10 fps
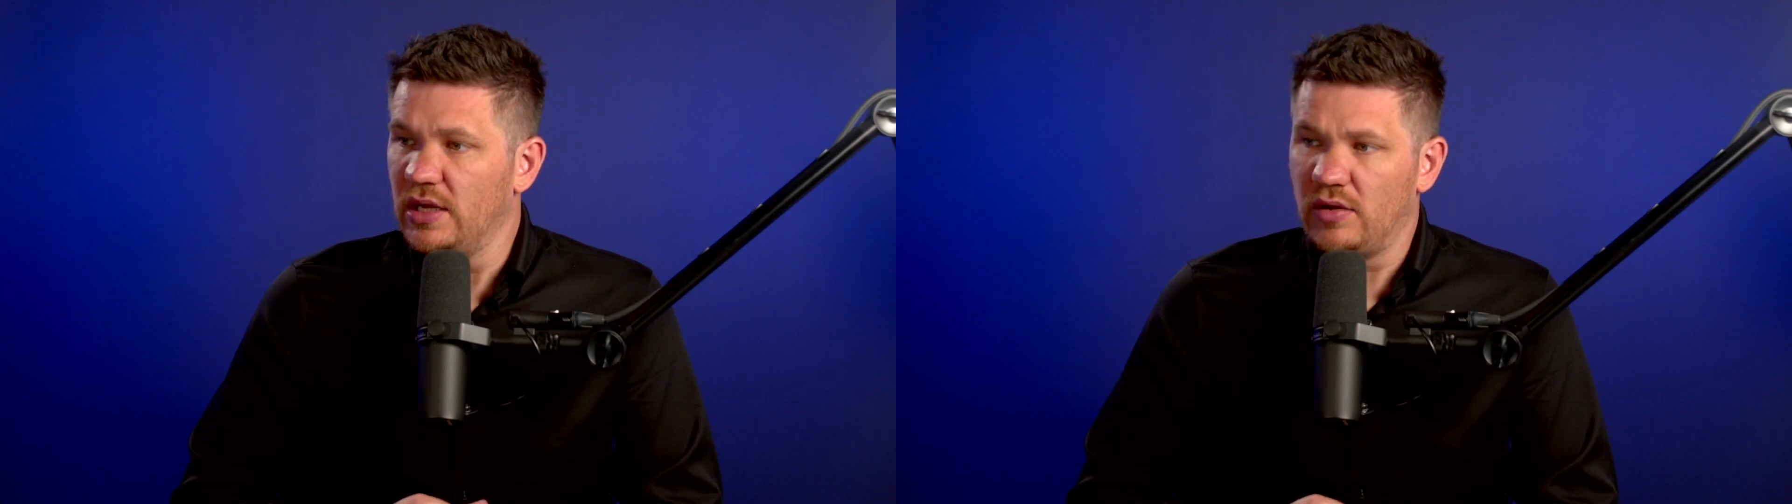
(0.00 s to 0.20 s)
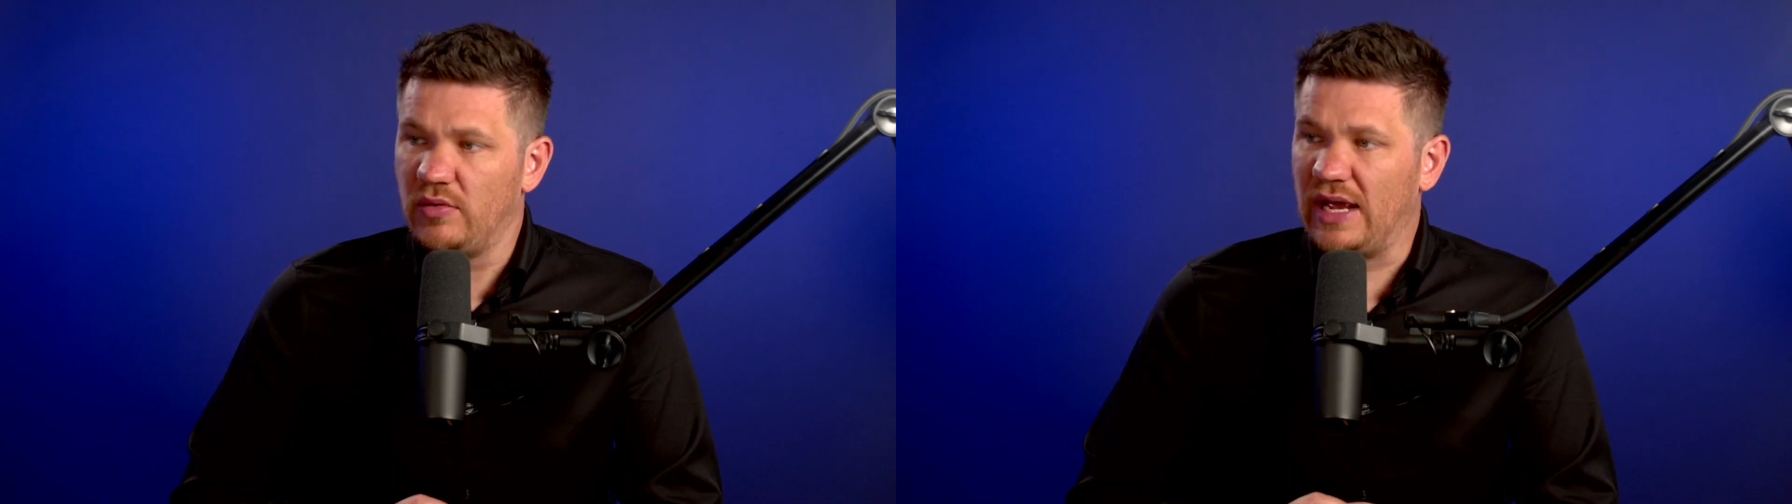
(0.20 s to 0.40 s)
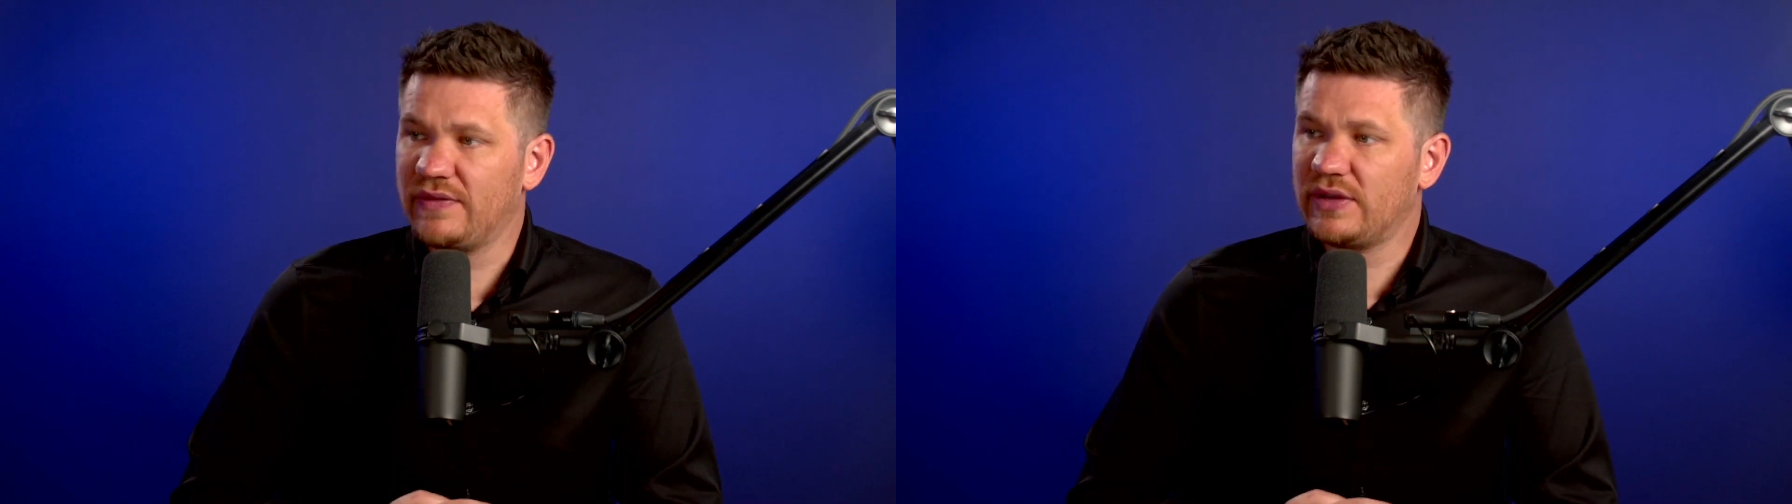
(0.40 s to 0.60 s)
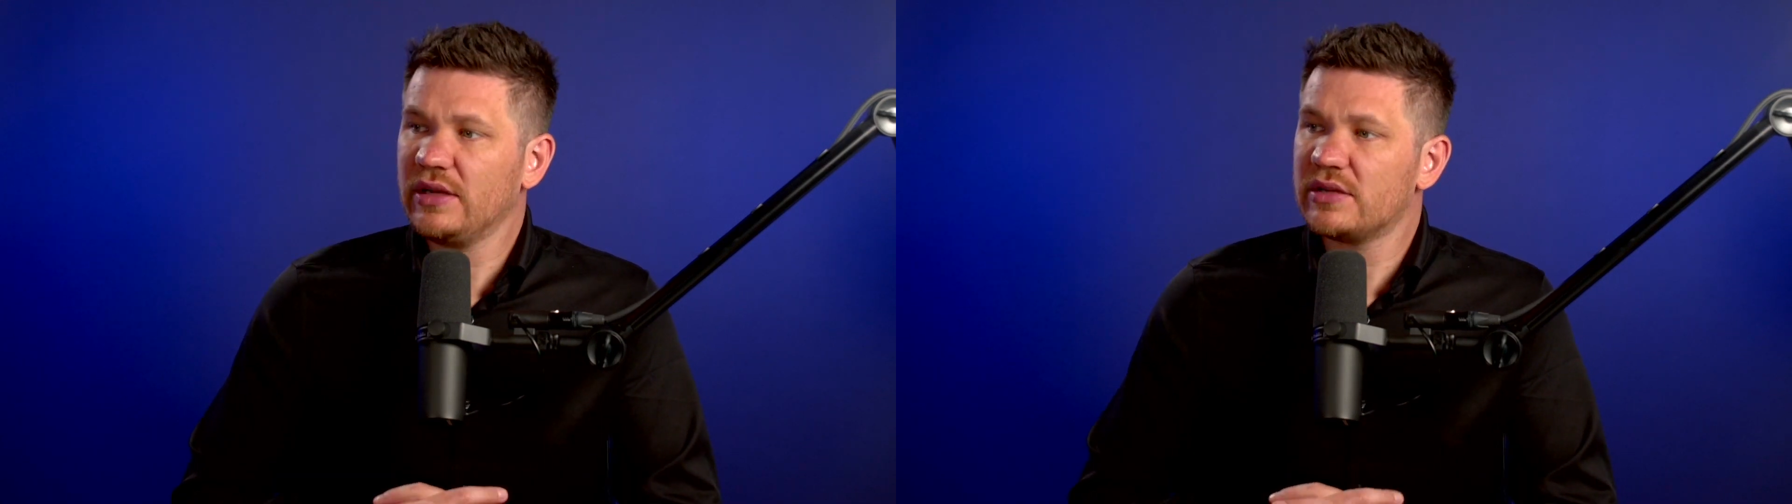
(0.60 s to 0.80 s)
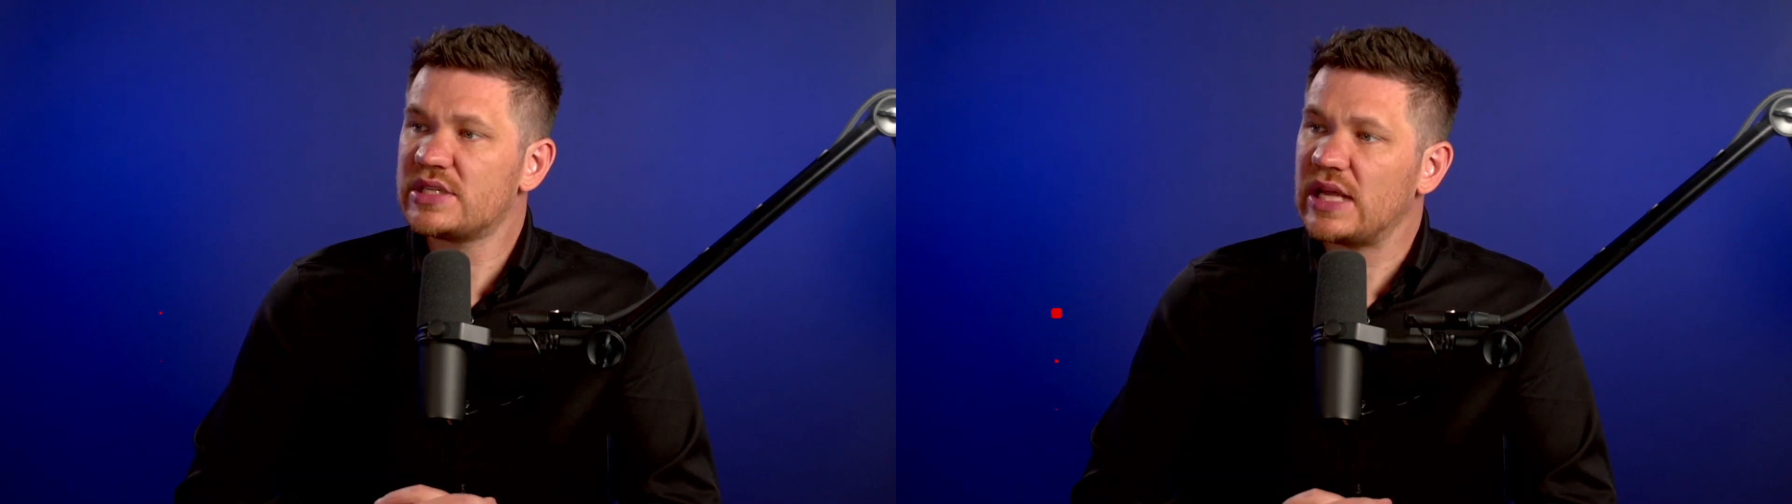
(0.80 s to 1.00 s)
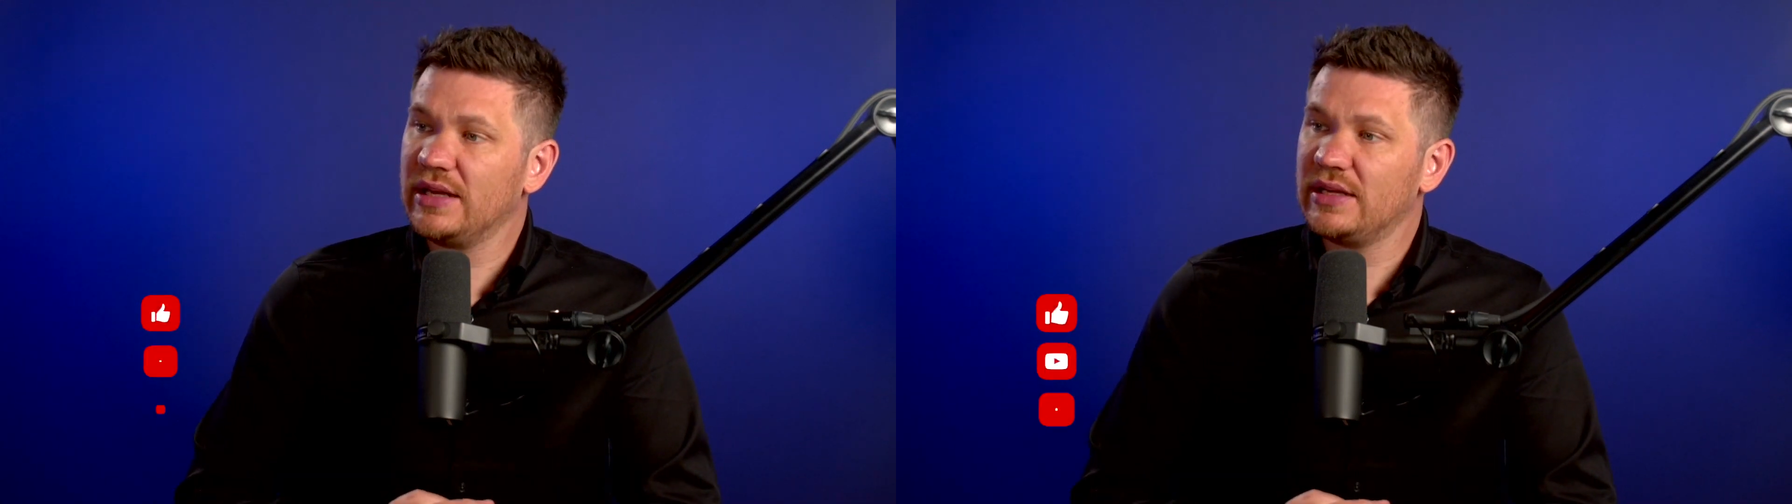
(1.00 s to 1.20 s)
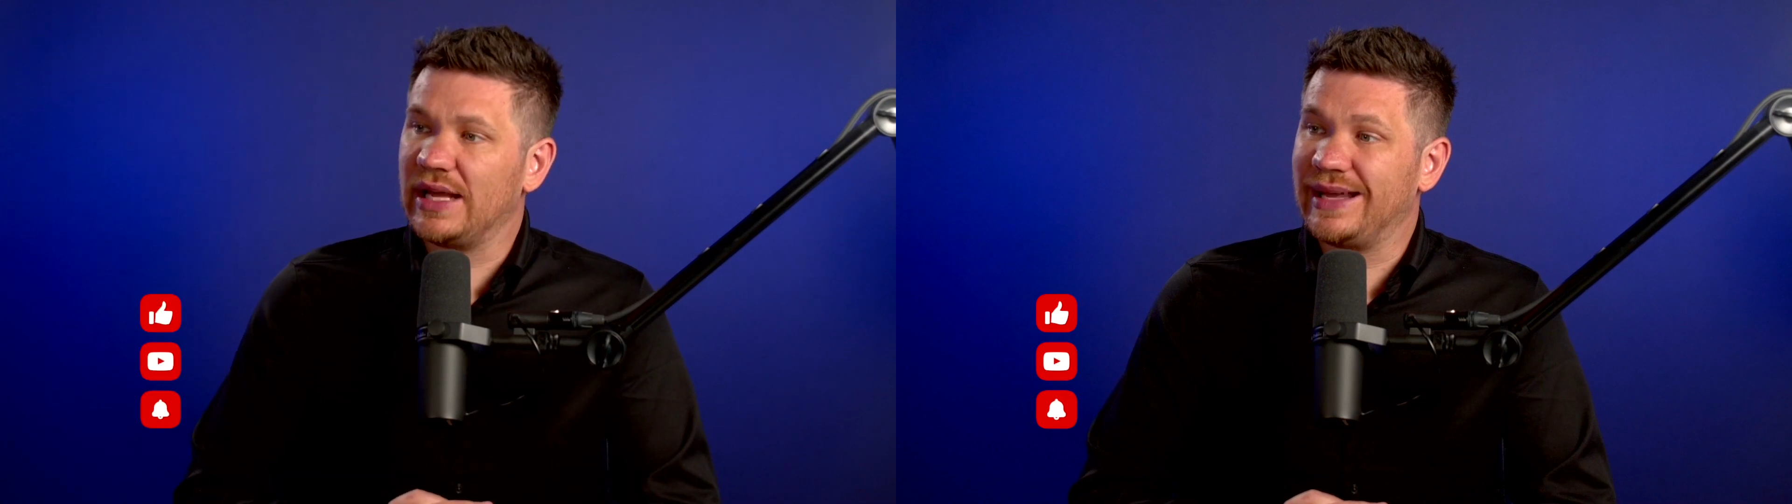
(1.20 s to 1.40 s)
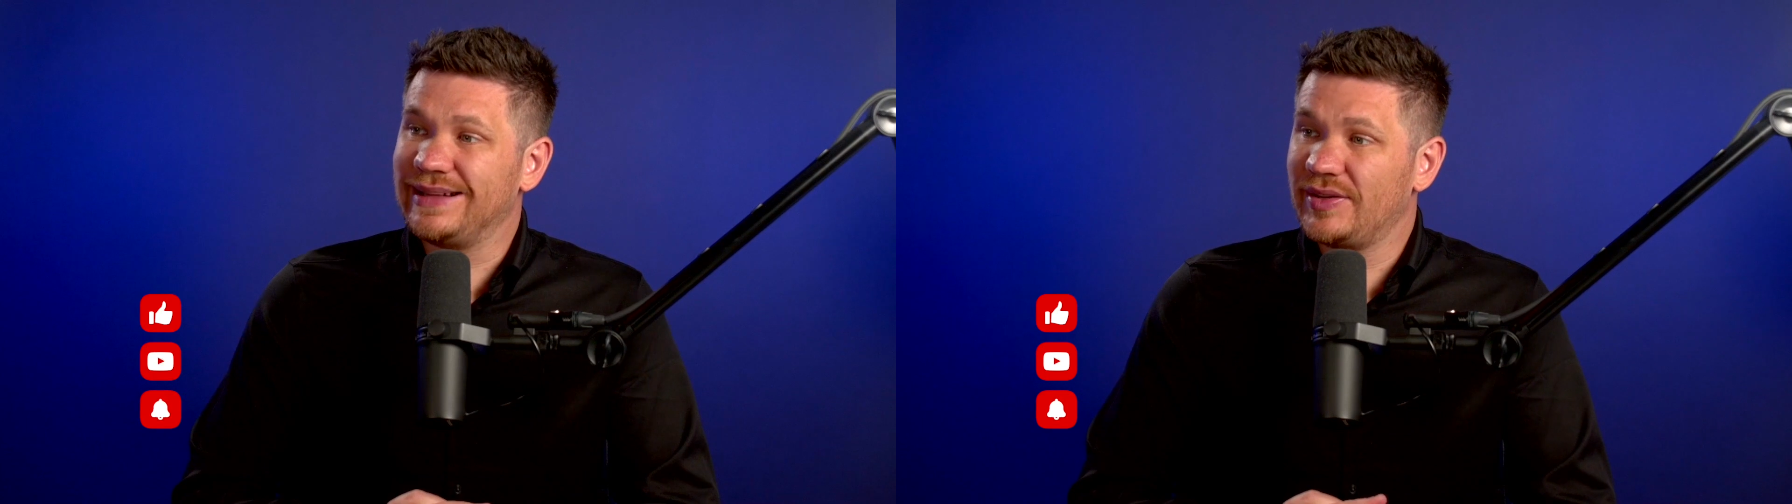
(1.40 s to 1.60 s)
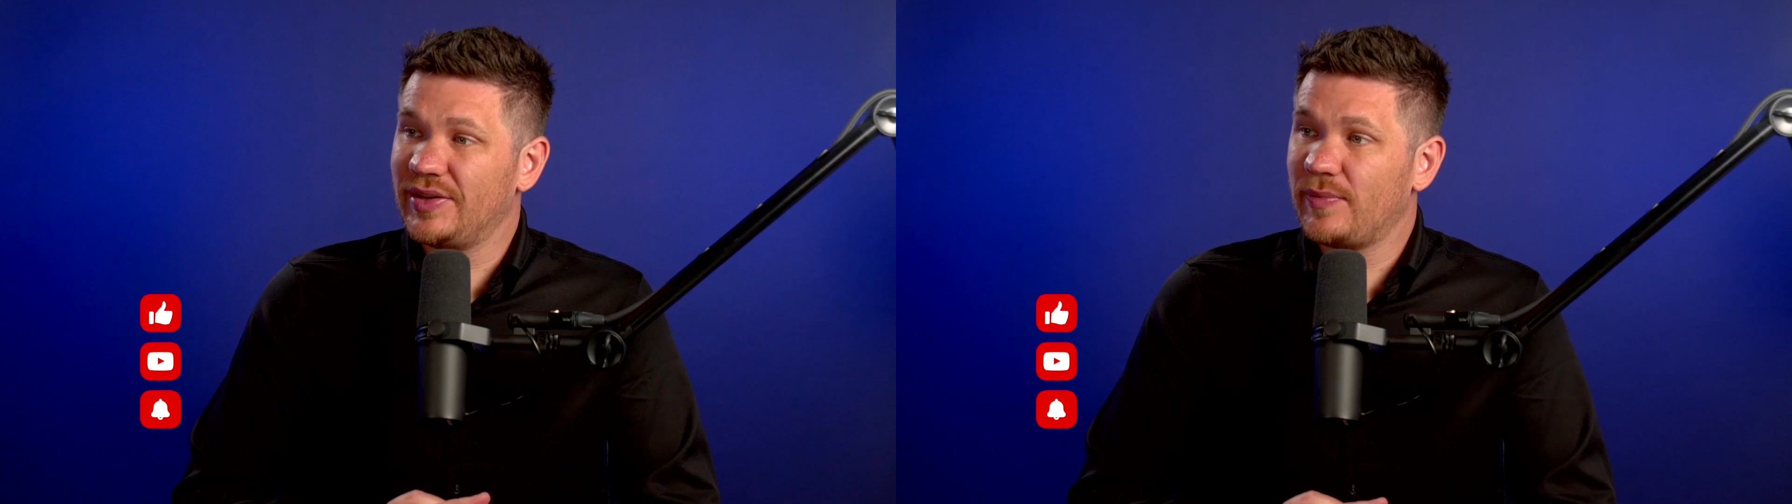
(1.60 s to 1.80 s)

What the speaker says: We have to understand that